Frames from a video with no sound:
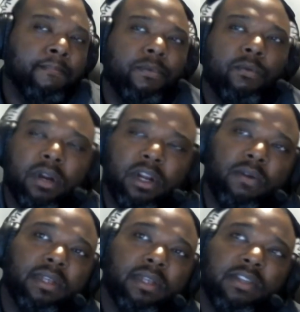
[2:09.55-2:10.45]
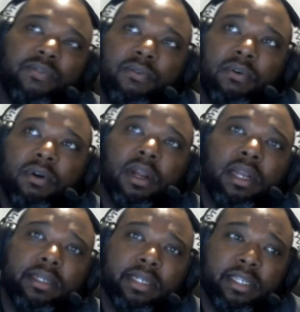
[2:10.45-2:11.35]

one of the questions for the